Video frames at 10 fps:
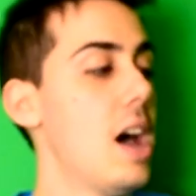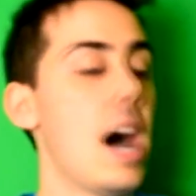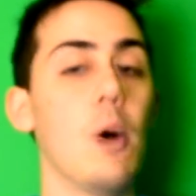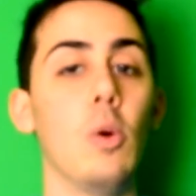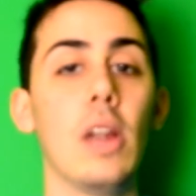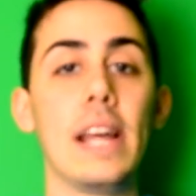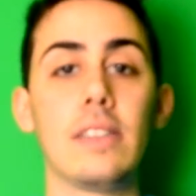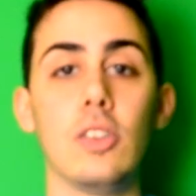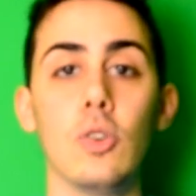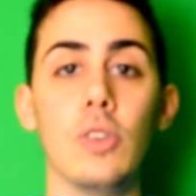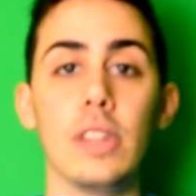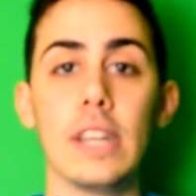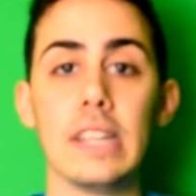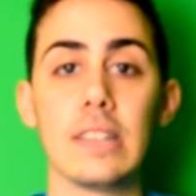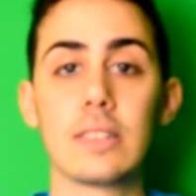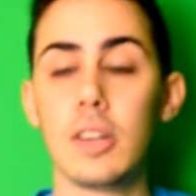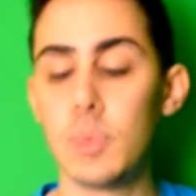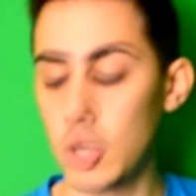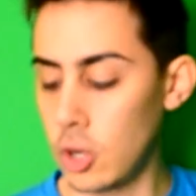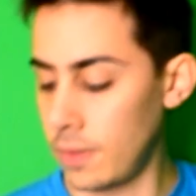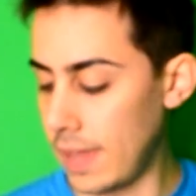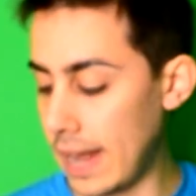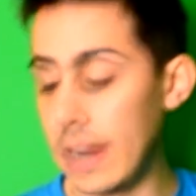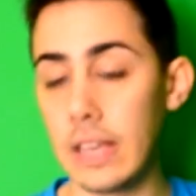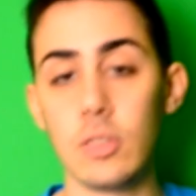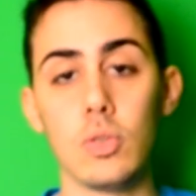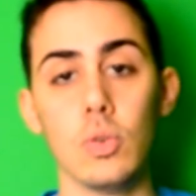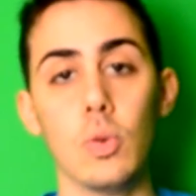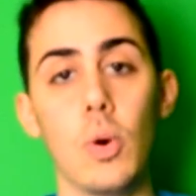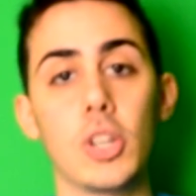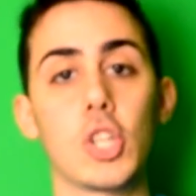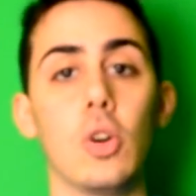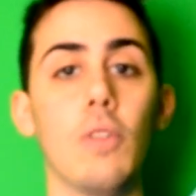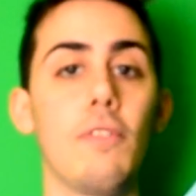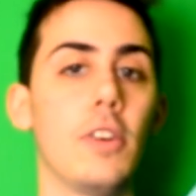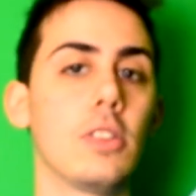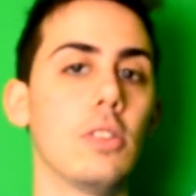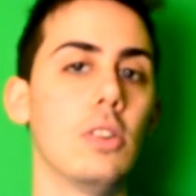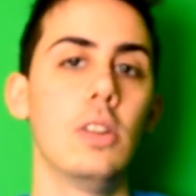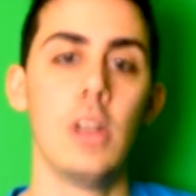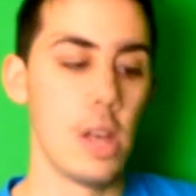I will let you in the description the link to watch all photo.